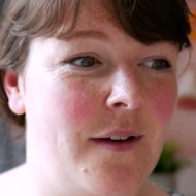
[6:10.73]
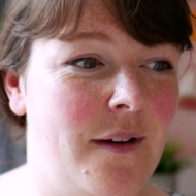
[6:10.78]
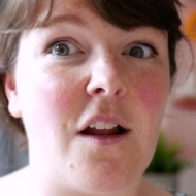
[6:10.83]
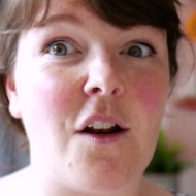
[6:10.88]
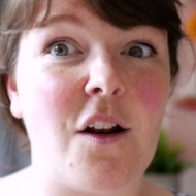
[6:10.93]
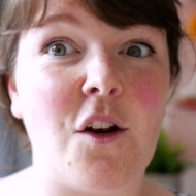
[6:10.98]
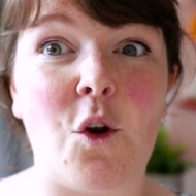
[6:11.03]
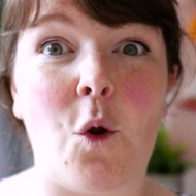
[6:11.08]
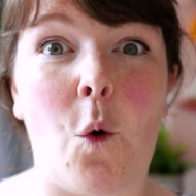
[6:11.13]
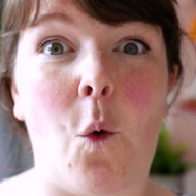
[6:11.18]

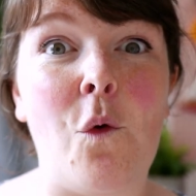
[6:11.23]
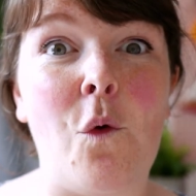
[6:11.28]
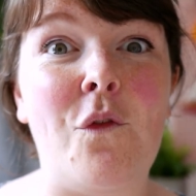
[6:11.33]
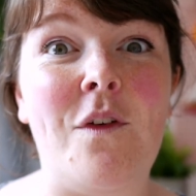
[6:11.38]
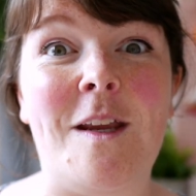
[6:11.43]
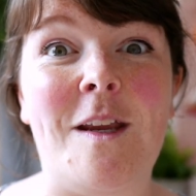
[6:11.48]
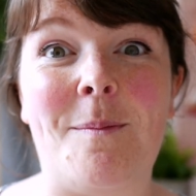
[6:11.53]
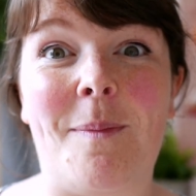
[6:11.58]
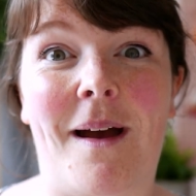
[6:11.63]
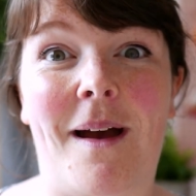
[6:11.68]
No
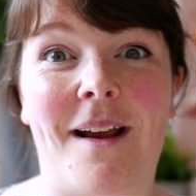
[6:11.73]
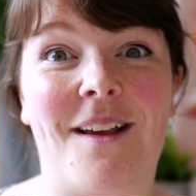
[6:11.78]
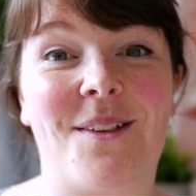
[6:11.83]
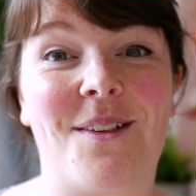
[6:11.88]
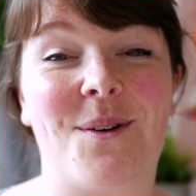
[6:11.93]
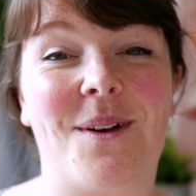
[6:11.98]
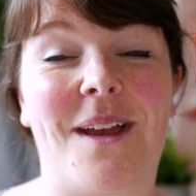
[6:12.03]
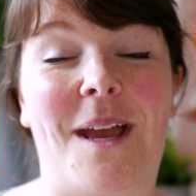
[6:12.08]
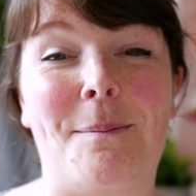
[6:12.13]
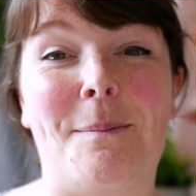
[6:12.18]
feedback is
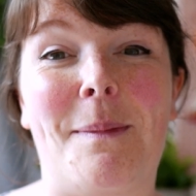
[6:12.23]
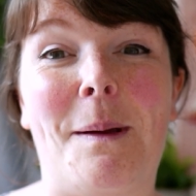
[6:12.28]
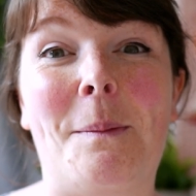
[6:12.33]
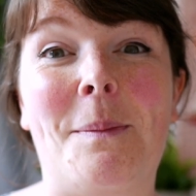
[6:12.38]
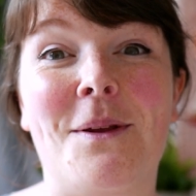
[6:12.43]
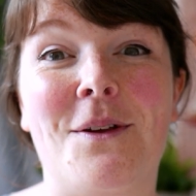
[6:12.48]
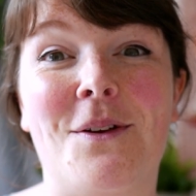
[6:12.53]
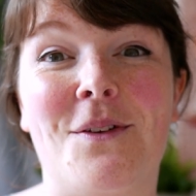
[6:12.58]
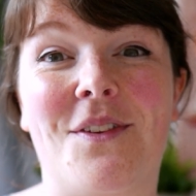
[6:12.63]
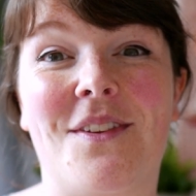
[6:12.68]
okay.
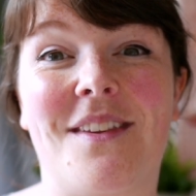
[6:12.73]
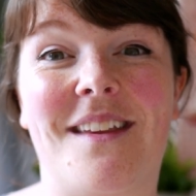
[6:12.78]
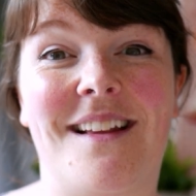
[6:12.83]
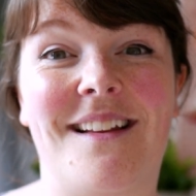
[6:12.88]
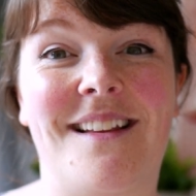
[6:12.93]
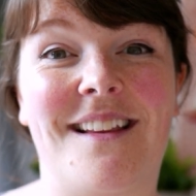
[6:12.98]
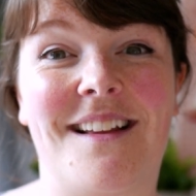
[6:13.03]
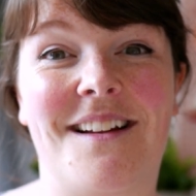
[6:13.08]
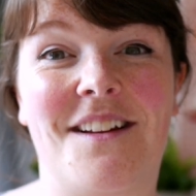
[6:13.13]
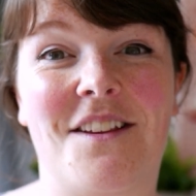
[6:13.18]
Maybe you've
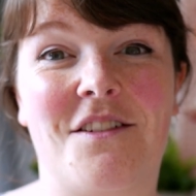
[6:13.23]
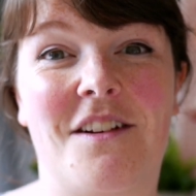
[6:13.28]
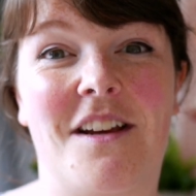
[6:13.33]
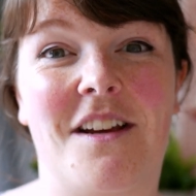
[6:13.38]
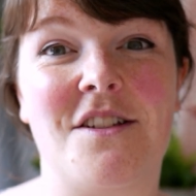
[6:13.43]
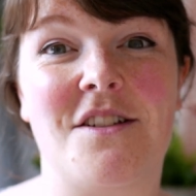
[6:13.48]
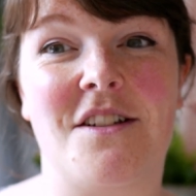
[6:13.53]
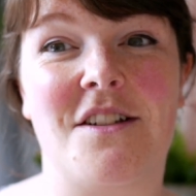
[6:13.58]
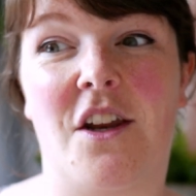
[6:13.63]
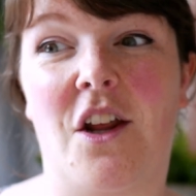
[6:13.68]
seen the
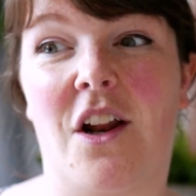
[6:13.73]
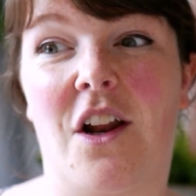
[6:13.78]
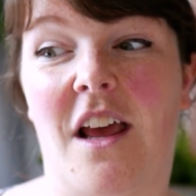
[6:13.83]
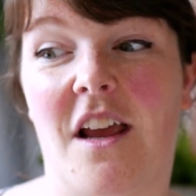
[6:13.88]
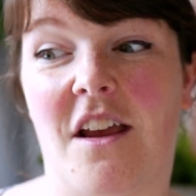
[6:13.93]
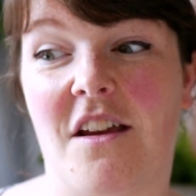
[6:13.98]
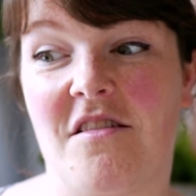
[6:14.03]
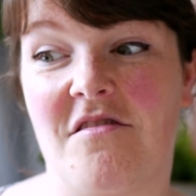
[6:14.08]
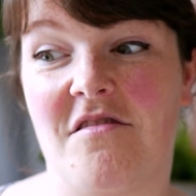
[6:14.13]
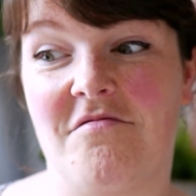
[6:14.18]
illustration and you're like,